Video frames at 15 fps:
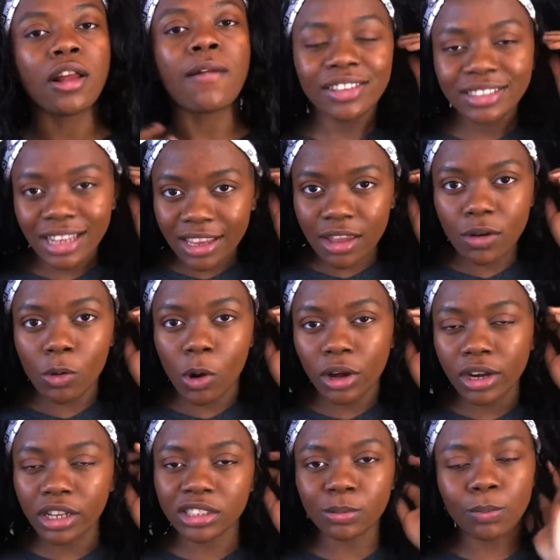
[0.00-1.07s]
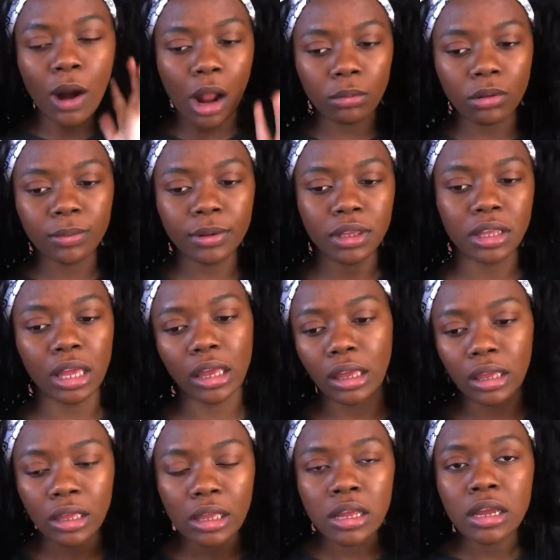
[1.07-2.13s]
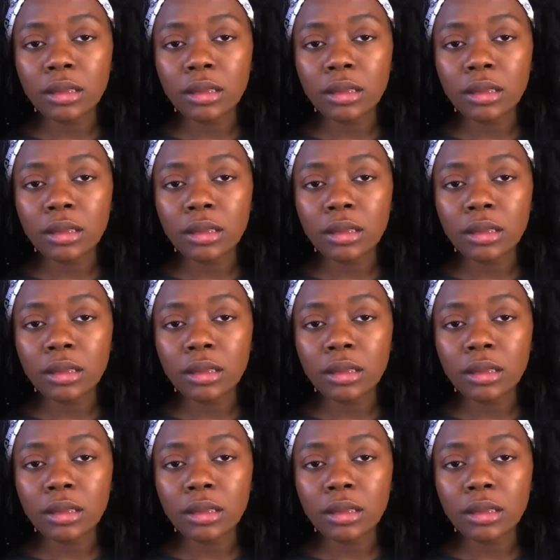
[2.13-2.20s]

The second one is probably like